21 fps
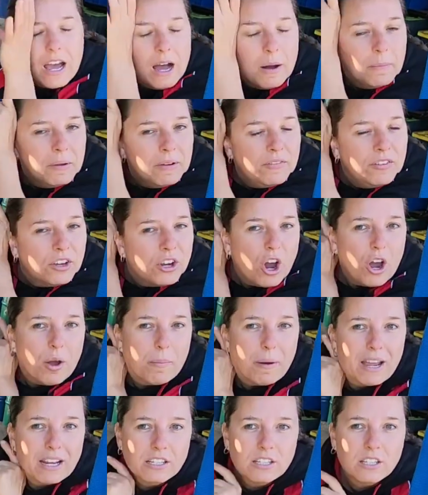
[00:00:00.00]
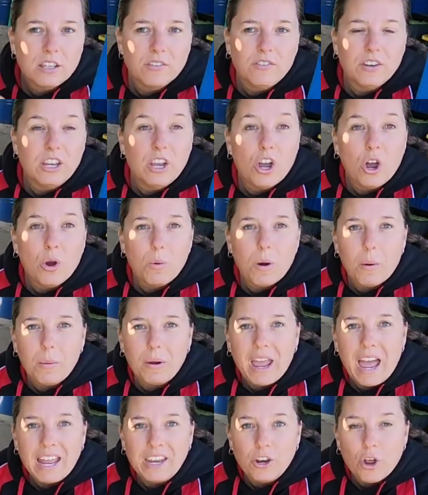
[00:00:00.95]
If you go back to the video where we
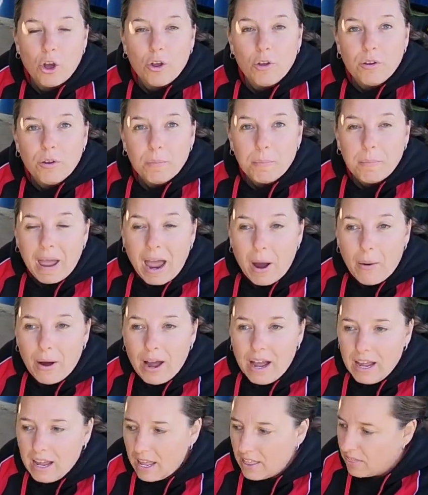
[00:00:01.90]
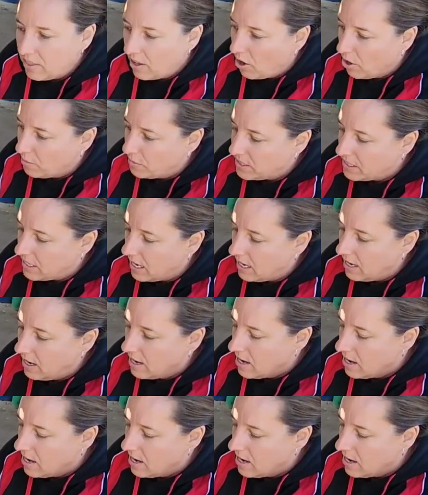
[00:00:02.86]
had no power at the homestead,